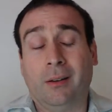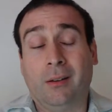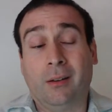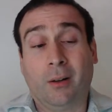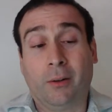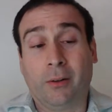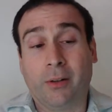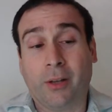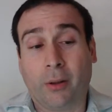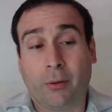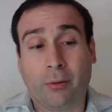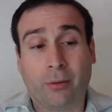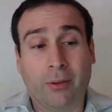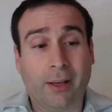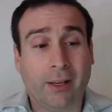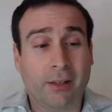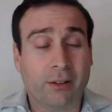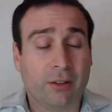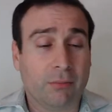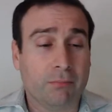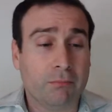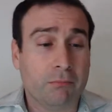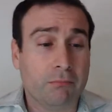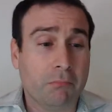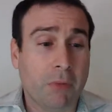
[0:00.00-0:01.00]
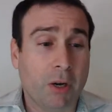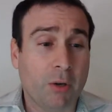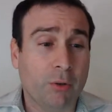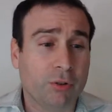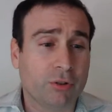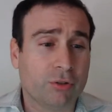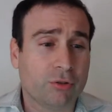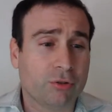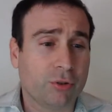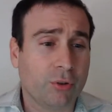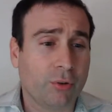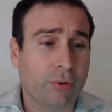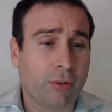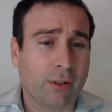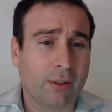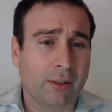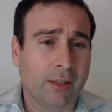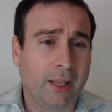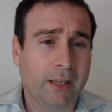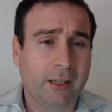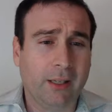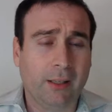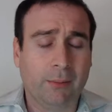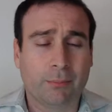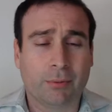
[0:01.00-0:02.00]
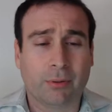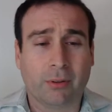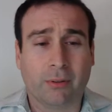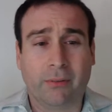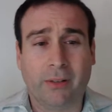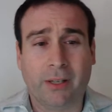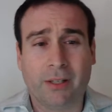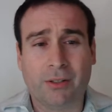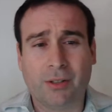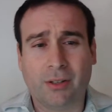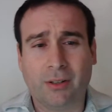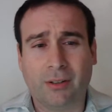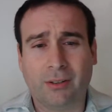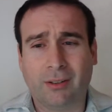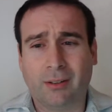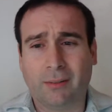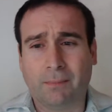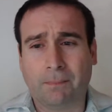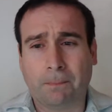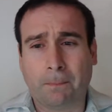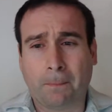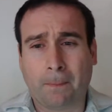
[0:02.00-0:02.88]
The other thing is most truth in lending provisions,